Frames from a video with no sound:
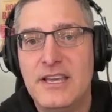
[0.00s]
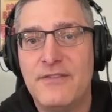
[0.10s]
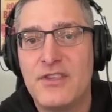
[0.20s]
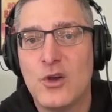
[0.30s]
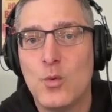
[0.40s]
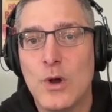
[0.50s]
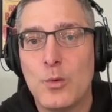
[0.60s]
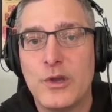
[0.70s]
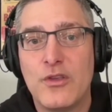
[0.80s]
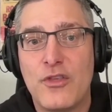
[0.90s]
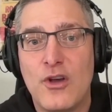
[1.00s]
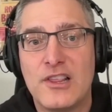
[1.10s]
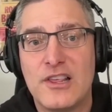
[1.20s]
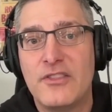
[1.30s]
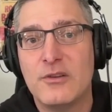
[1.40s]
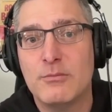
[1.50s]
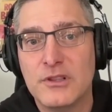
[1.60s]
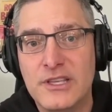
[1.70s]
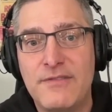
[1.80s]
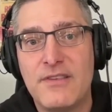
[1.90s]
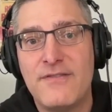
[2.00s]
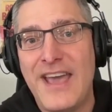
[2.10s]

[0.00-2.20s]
If so, what were your thoughts on their beliefs,